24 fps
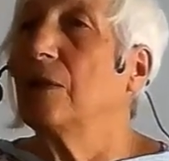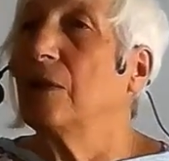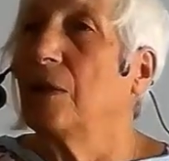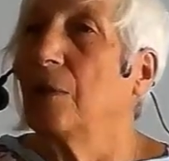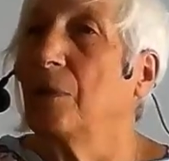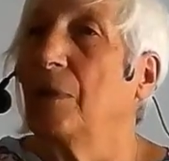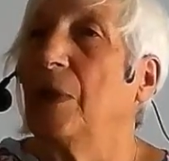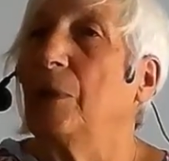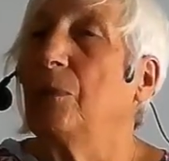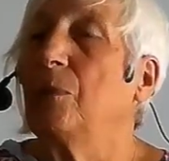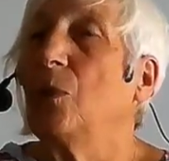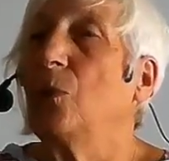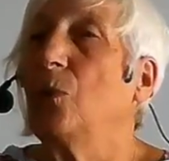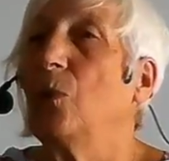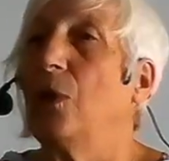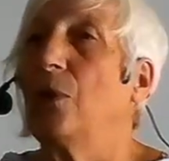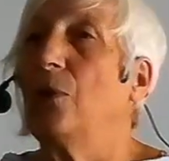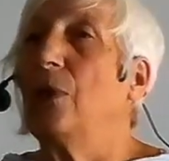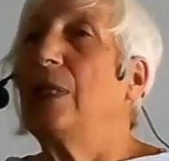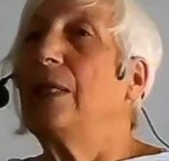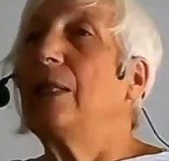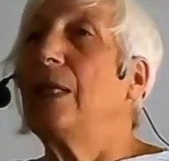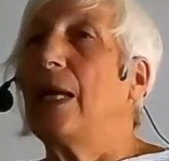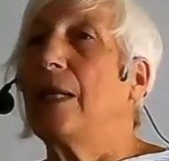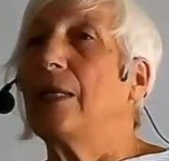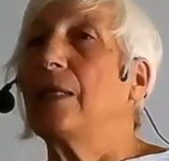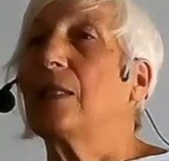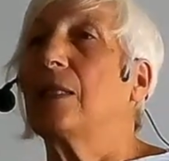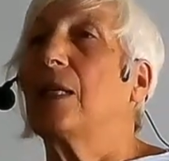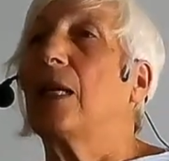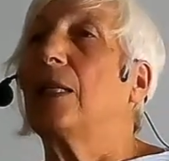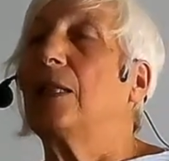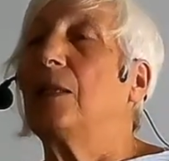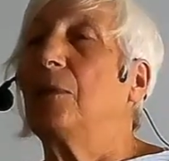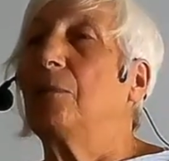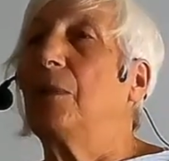the people were in
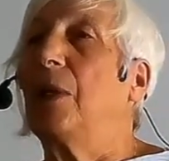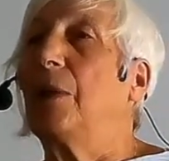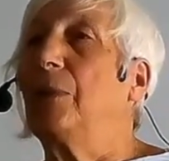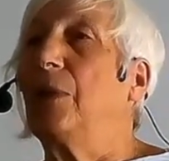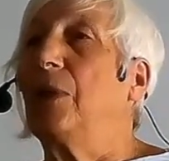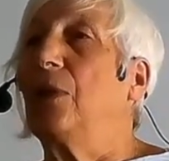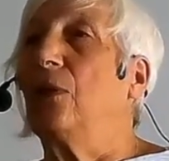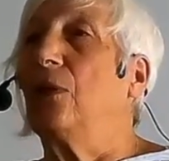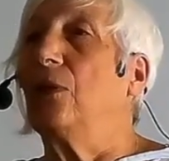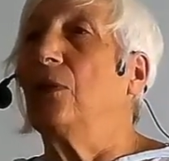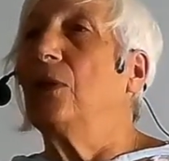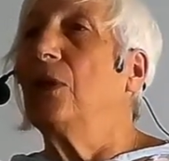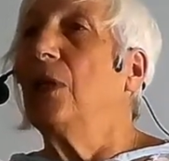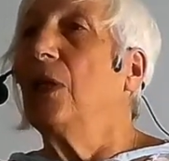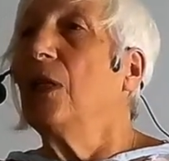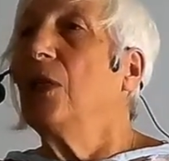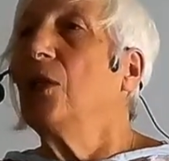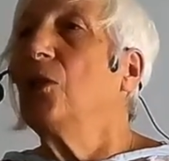exile in Babylon,